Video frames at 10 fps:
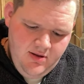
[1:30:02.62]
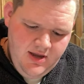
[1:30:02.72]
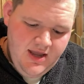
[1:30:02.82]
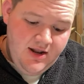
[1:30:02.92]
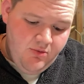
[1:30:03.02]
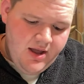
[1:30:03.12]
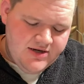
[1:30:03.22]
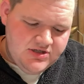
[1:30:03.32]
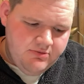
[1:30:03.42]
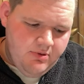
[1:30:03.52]
And it will
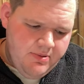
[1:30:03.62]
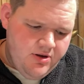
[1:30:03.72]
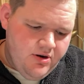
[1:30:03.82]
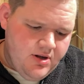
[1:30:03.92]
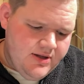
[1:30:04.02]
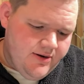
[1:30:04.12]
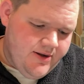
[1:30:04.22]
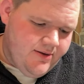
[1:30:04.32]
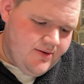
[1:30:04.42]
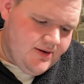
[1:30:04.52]
actually repel your clear
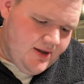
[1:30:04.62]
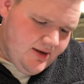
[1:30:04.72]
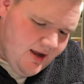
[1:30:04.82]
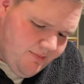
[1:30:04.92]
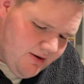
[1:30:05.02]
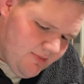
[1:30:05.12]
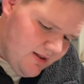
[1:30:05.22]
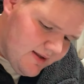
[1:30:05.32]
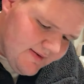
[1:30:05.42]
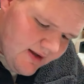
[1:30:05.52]
coat. It happened to me
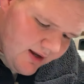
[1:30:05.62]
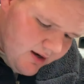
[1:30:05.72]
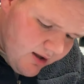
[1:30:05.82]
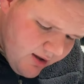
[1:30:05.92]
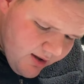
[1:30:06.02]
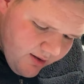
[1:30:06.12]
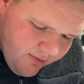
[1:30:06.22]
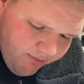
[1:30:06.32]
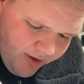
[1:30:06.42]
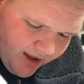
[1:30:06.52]
last night.
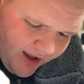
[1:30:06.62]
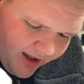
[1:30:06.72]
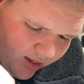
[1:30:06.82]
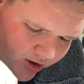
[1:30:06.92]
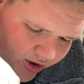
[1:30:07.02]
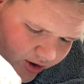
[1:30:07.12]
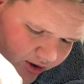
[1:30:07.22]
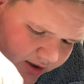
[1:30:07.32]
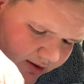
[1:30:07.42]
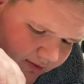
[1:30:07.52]
But I
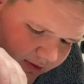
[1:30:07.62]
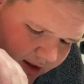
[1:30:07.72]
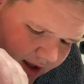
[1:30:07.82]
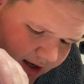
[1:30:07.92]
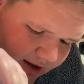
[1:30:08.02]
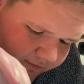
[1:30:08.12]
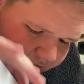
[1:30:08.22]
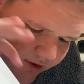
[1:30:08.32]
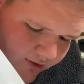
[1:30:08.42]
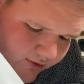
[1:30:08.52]
learned that if
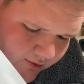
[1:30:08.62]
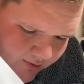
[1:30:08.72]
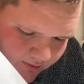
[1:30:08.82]
you,